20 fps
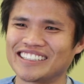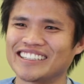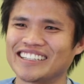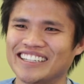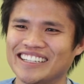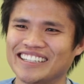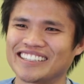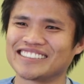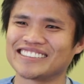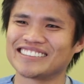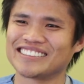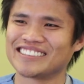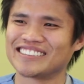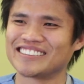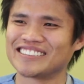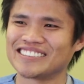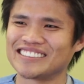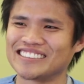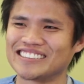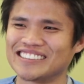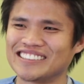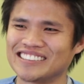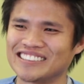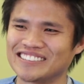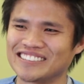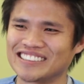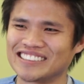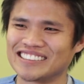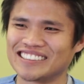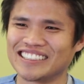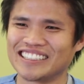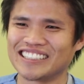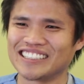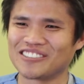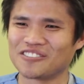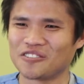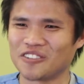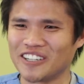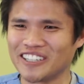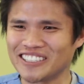Yeah, so she was
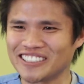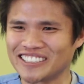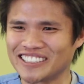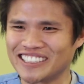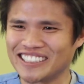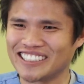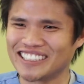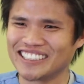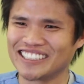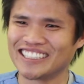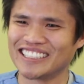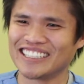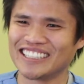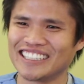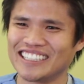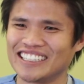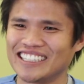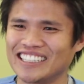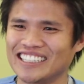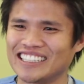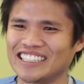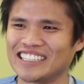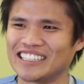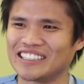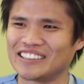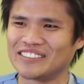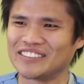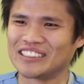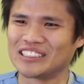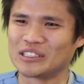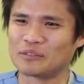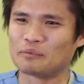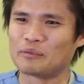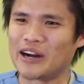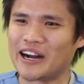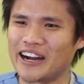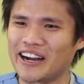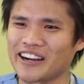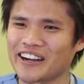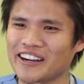like, "What? In the
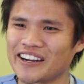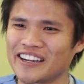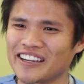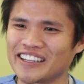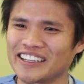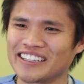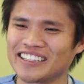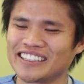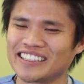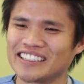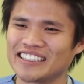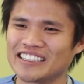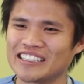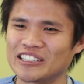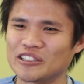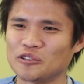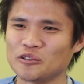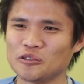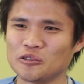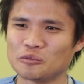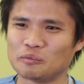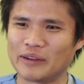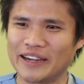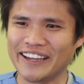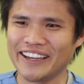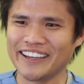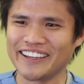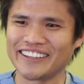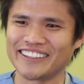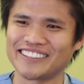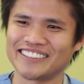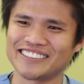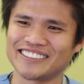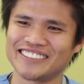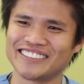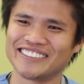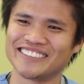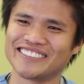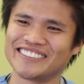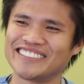bank? Ooh, bank."
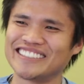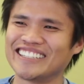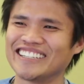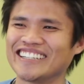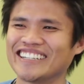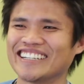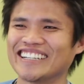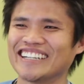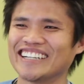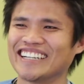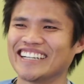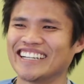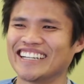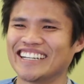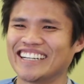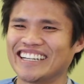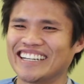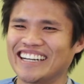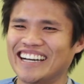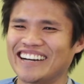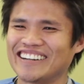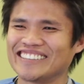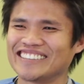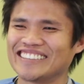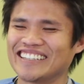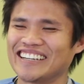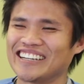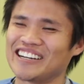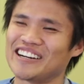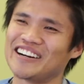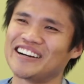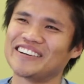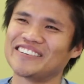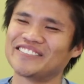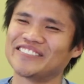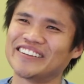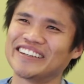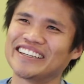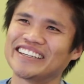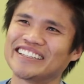So I was like,
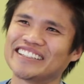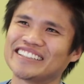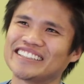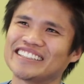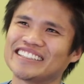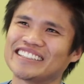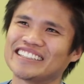"Oh man,